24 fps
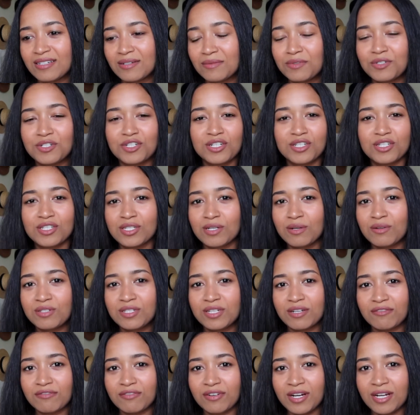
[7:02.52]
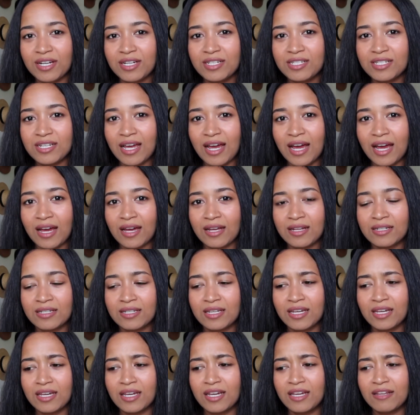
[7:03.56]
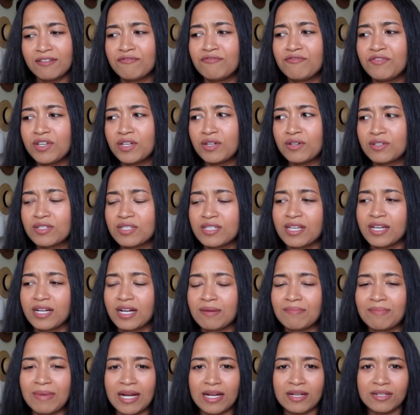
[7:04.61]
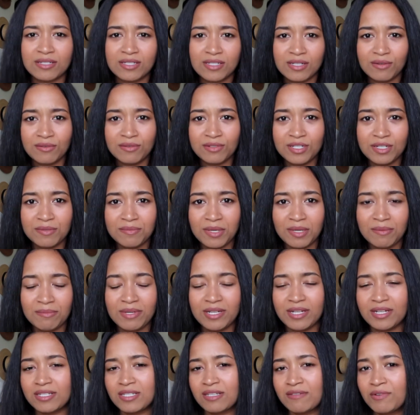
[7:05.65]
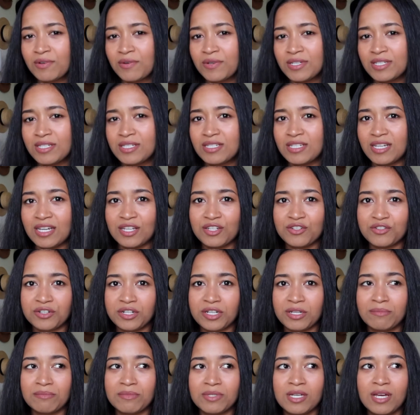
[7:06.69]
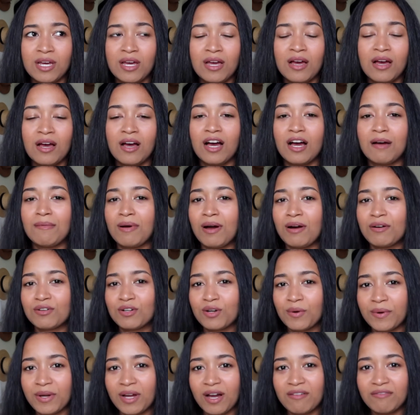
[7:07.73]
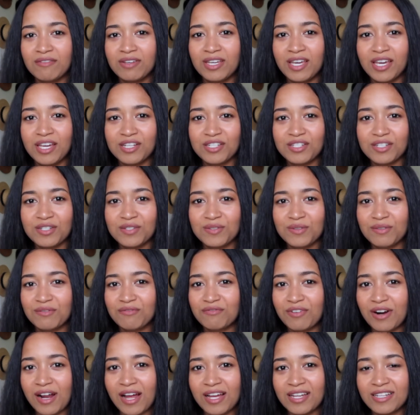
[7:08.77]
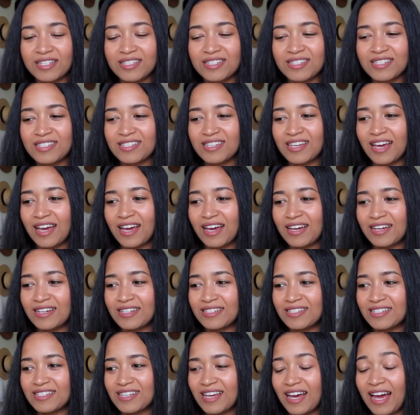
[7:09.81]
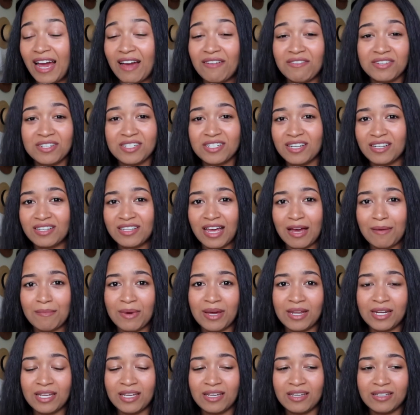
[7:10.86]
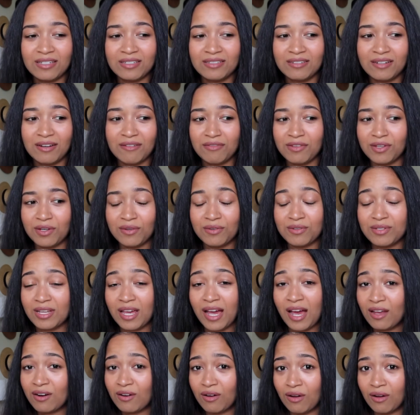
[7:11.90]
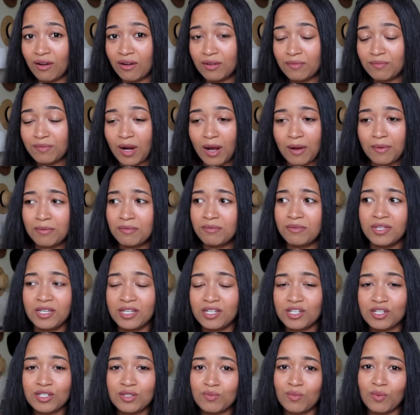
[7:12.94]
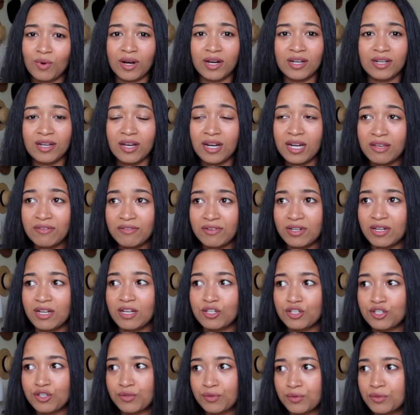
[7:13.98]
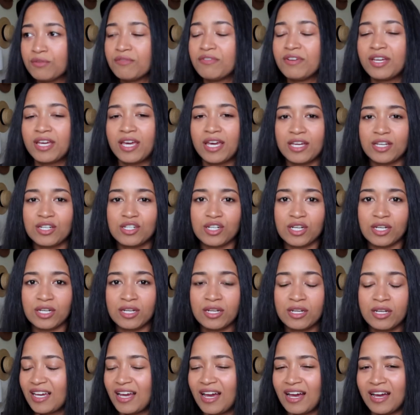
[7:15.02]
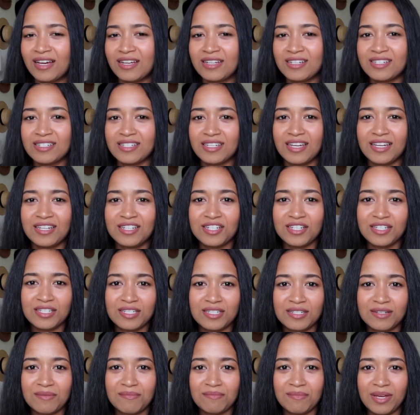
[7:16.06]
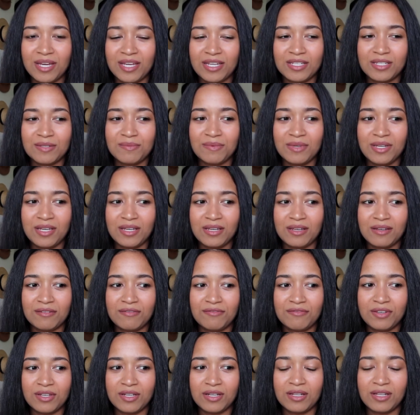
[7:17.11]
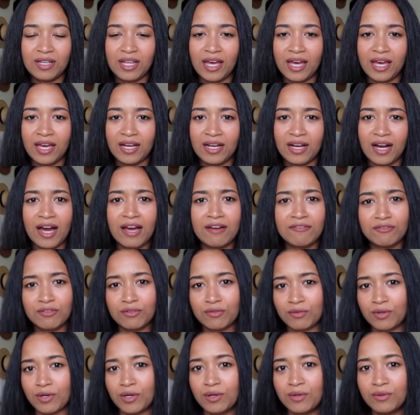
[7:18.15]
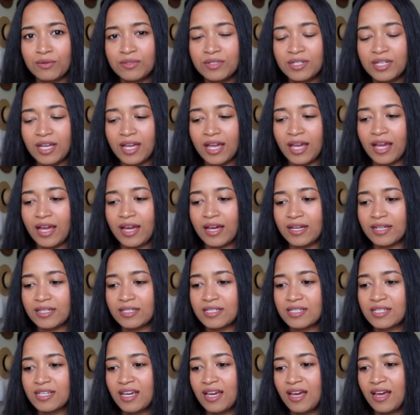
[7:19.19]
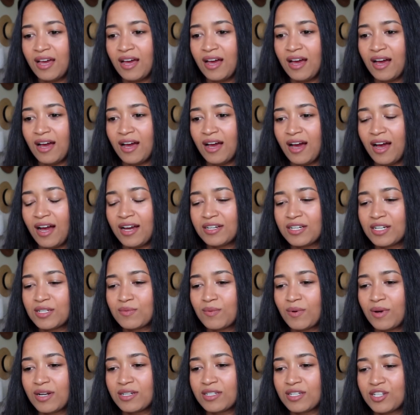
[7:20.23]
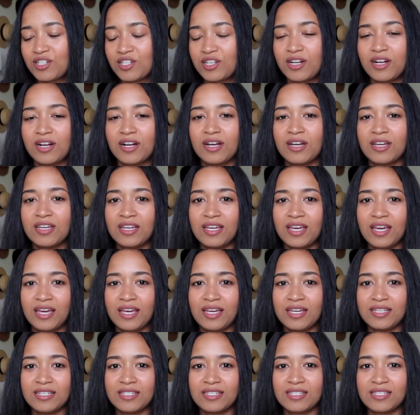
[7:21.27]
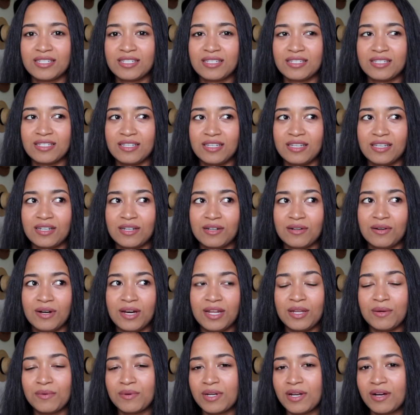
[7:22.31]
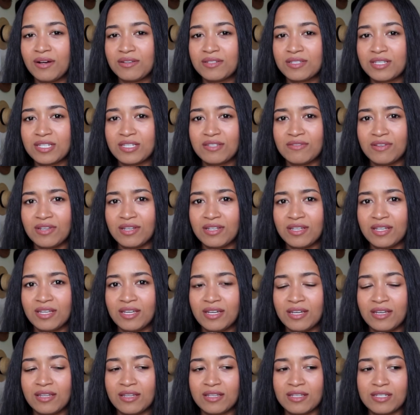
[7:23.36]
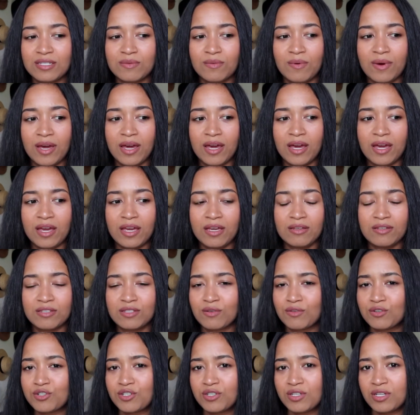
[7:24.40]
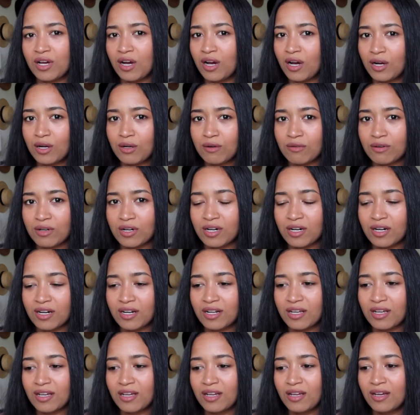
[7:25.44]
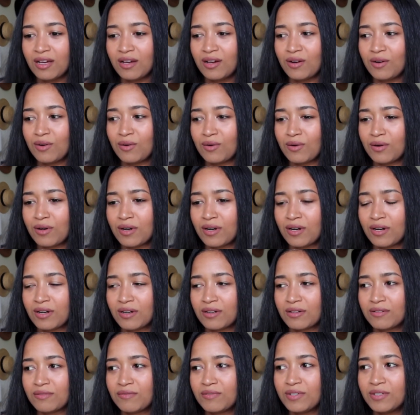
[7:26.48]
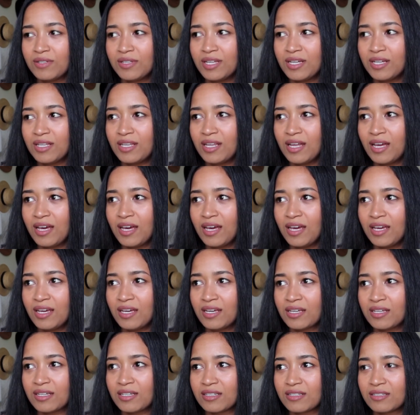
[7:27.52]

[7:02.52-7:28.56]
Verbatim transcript: was just so different and it feels like a milestone to me because I've always daydreamed about going on vacations with friends and I haven't done that many of those at all, probably just one, not even a true vacation. And it just makes me feel like I've grown and I just wanted to share it in case, you know, anyone else is feeling this way, socially awkward, or feeling like